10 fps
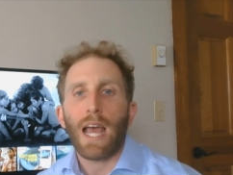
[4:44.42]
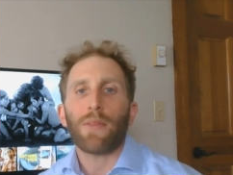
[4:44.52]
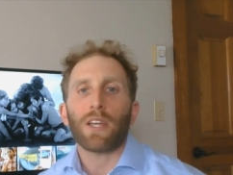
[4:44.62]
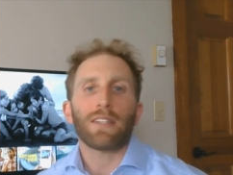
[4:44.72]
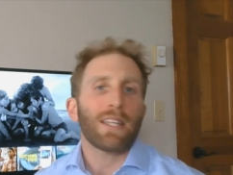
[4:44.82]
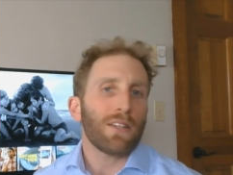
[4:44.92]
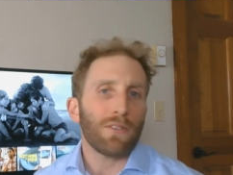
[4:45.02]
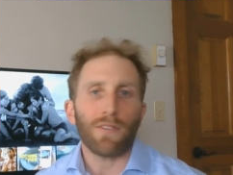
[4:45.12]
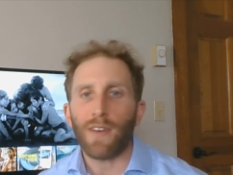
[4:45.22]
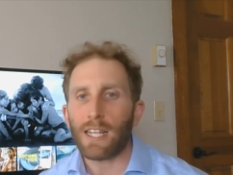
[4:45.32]
and the continued
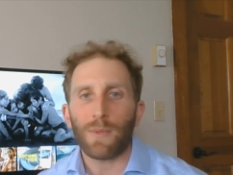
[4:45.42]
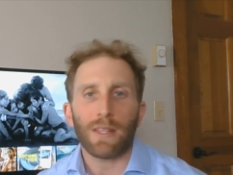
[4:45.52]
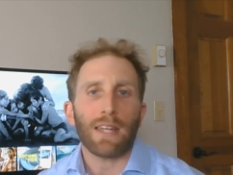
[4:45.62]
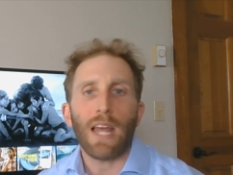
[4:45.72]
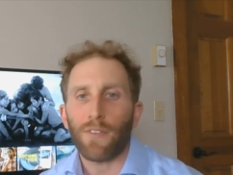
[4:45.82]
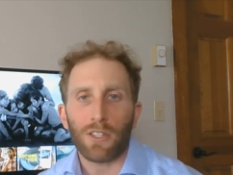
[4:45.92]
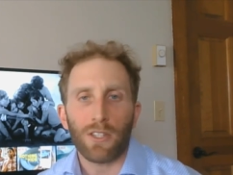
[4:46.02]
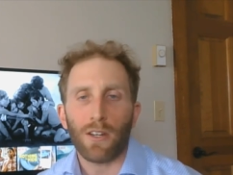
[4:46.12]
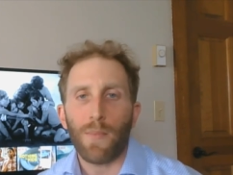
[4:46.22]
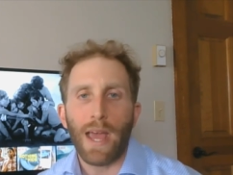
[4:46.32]
investment that Netflix is
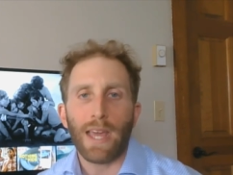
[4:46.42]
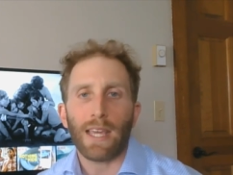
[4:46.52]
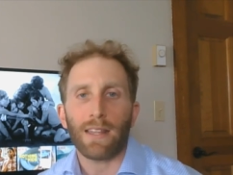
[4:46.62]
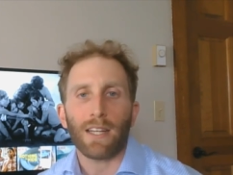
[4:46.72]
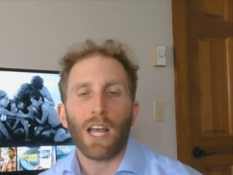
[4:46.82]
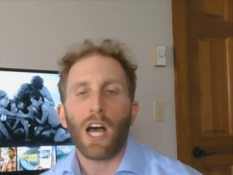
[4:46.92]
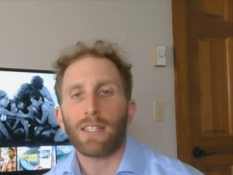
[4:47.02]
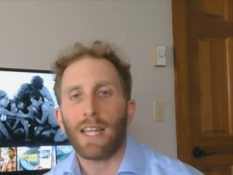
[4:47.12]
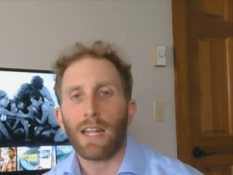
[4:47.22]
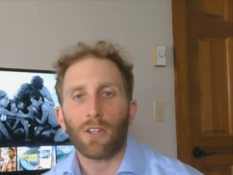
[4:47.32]
going to make in the
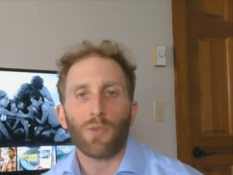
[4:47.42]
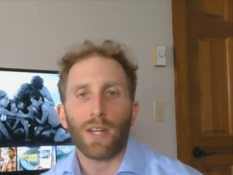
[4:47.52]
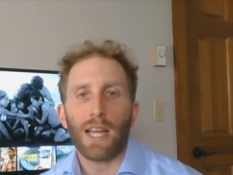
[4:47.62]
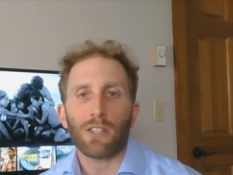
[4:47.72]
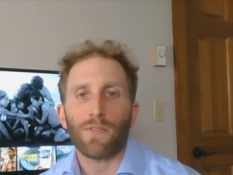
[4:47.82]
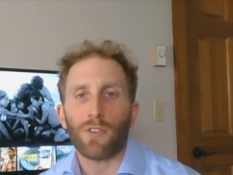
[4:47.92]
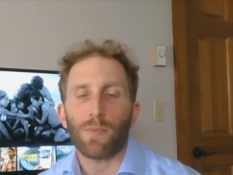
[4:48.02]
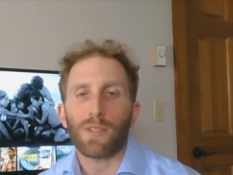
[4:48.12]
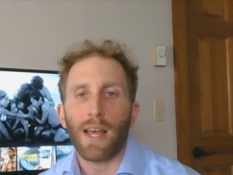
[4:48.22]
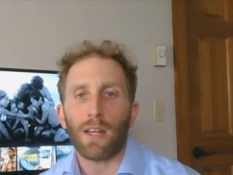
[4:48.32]
content creation for
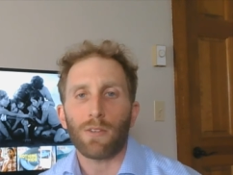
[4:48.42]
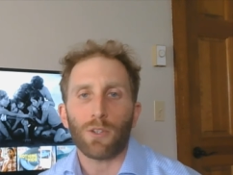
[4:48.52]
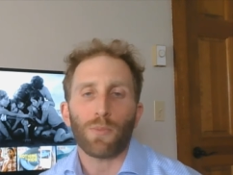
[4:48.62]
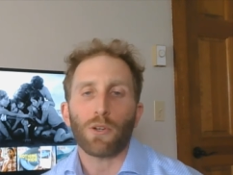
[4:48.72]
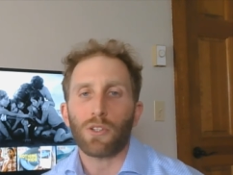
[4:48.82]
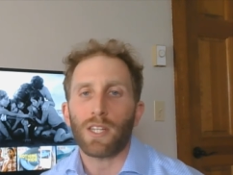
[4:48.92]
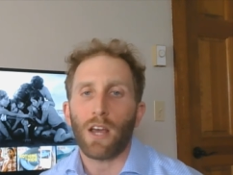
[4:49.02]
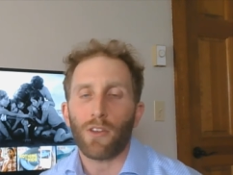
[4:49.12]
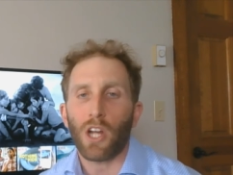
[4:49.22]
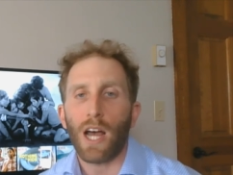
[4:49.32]
themselves or purchasing
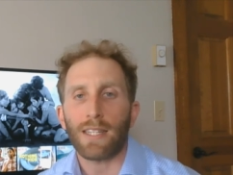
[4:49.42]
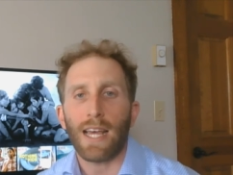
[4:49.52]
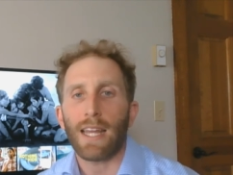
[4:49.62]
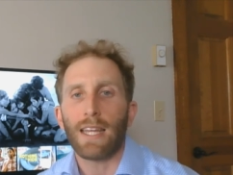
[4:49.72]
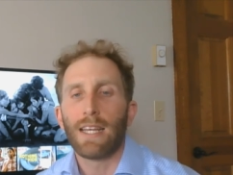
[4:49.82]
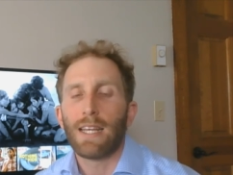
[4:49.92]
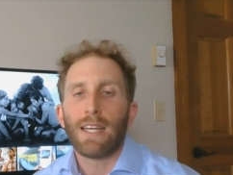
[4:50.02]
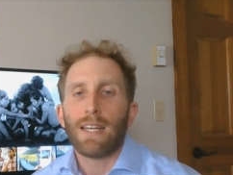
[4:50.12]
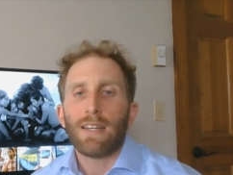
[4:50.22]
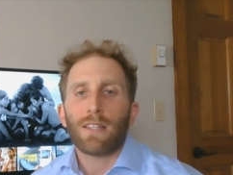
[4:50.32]
other content,
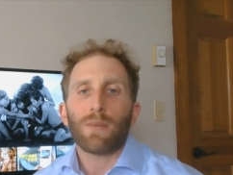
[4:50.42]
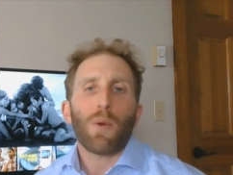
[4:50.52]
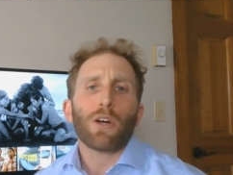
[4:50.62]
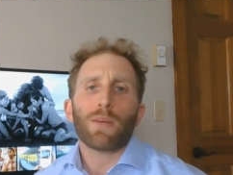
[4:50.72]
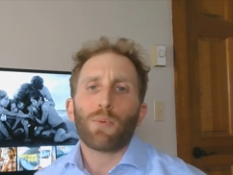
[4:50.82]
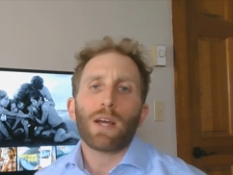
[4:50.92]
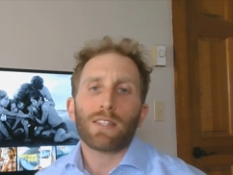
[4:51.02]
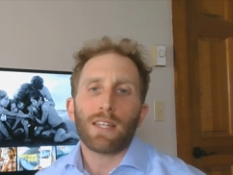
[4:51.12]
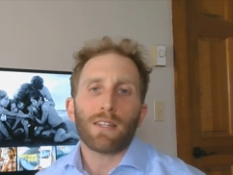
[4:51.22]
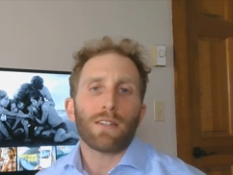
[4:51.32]
the market
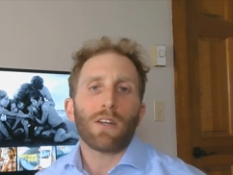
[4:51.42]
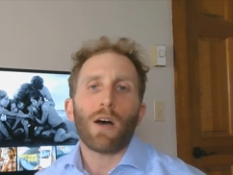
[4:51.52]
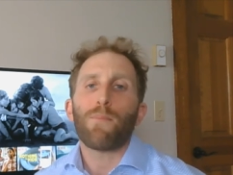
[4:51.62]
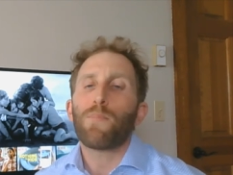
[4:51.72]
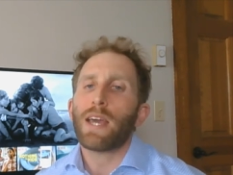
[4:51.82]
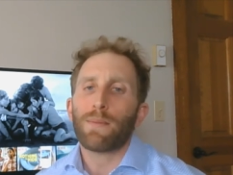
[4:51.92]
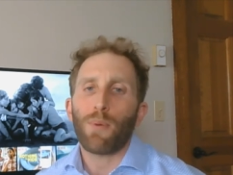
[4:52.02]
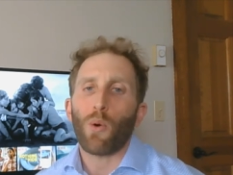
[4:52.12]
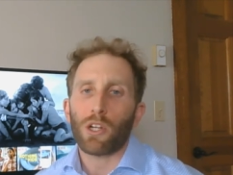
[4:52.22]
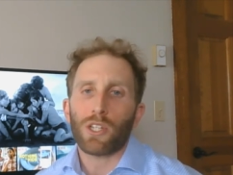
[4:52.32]
priced in a big
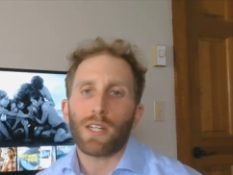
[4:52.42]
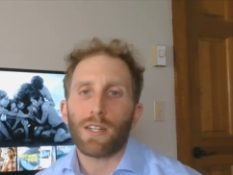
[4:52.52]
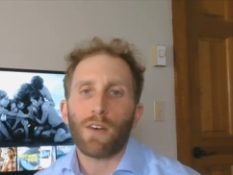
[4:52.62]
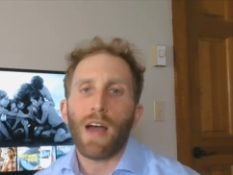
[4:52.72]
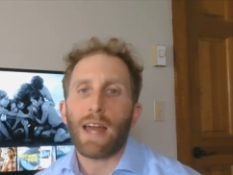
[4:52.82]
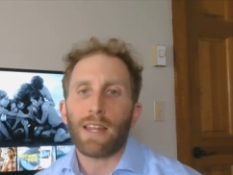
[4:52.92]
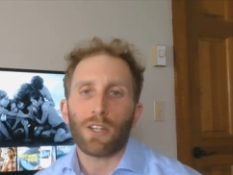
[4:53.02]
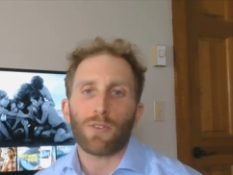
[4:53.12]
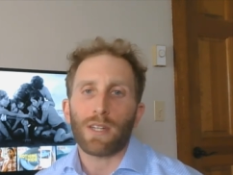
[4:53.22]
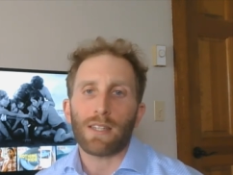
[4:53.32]
portion of that
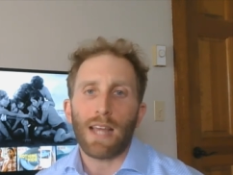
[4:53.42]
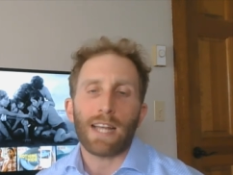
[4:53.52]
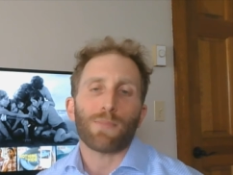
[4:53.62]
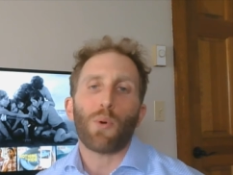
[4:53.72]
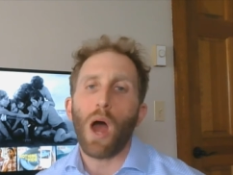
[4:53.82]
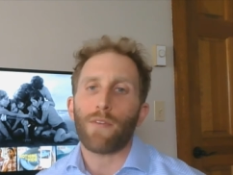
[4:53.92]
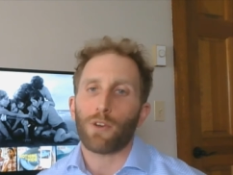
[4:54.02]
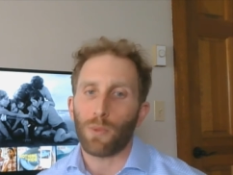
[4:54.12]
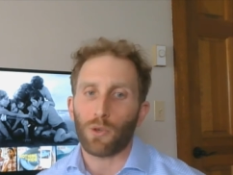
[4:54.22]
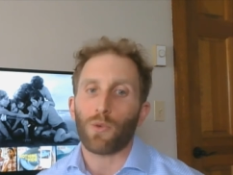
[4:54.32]
increase as
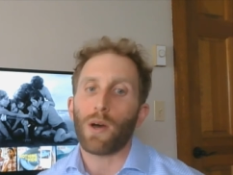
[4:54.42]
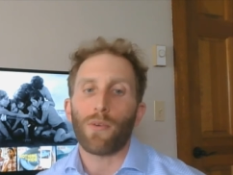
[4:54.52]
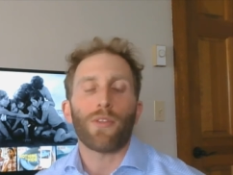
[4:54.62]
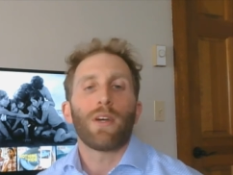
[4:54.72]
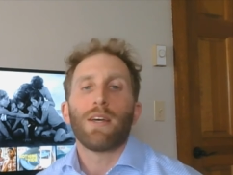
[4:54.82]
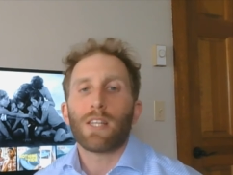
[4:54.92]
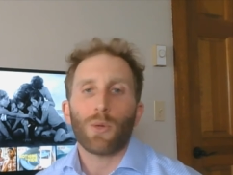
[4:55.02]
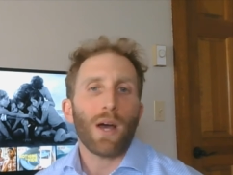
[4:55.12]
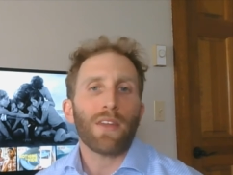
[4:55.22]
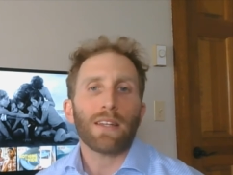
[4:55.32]
profitable growth. So
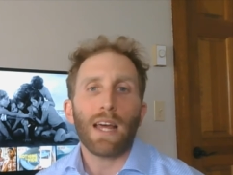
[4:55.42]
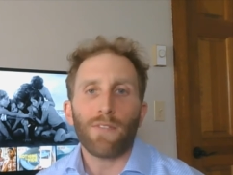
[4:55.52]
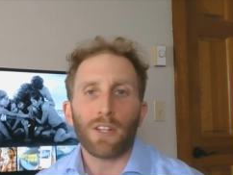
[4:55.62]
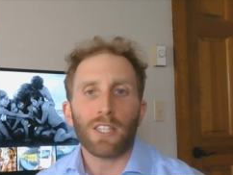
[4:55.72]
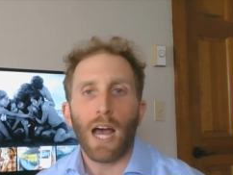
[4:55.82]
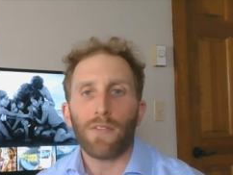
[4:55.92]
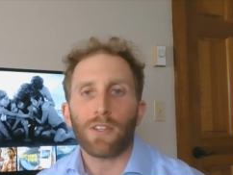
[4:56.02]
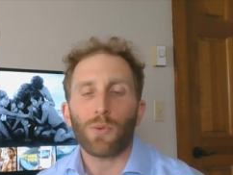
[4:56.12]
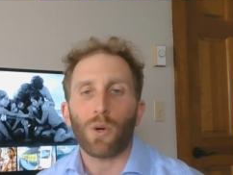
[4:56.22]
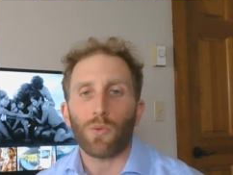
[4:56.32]
I think Netflix got
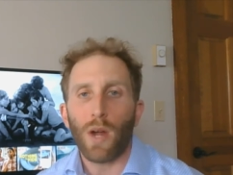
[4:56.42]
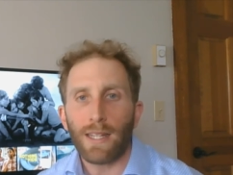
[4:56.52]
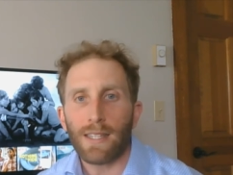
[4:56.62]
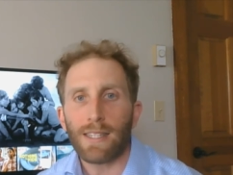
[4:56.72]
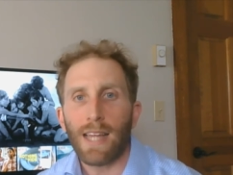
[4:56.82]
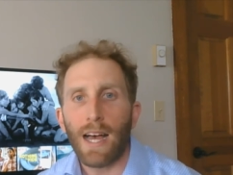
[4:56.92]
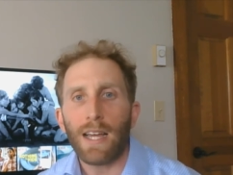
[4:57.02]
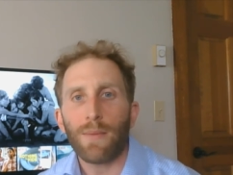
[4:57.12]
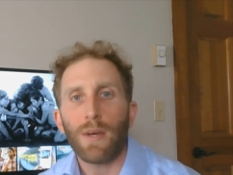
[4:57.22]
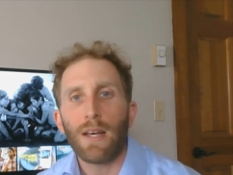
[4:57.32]
this one right this
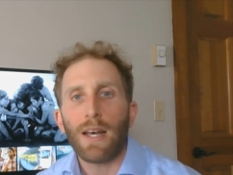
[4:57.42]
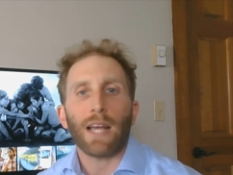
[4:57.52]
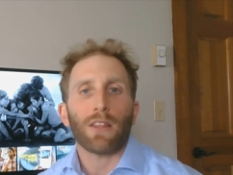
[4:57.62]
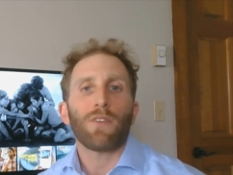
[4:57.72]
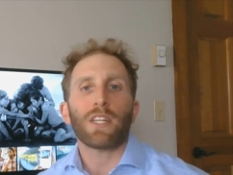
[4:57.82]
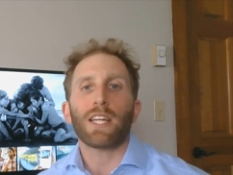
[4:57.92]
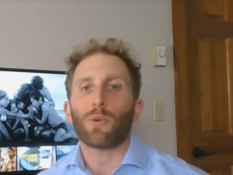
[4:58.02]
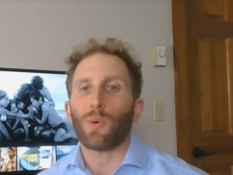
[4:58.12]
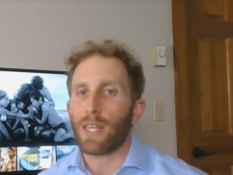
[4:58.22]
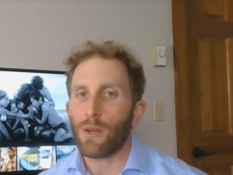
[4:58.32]
time. I'd love to hear
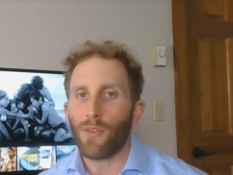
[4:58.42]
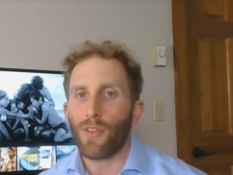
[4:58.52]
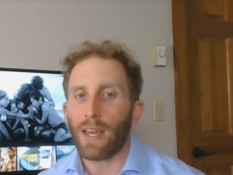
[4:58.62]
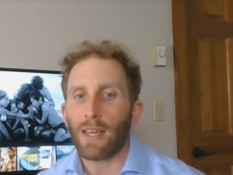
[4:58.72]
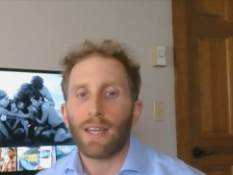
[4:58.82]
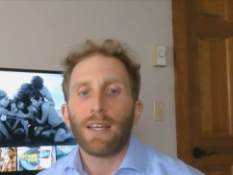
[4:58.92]
what you think.